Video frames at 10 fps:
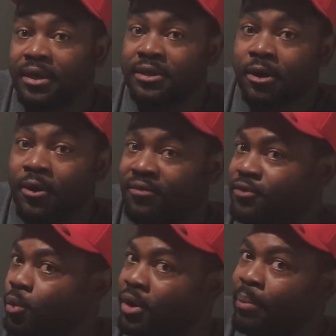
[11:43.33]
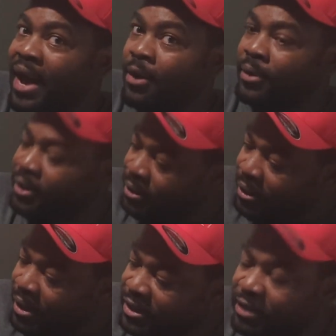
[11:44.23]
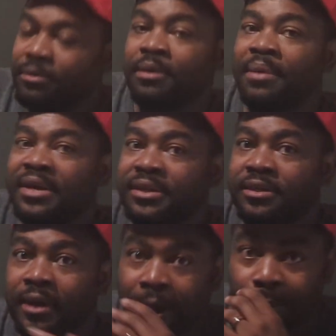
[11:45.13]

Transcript: So if you want to buy one, send me a message.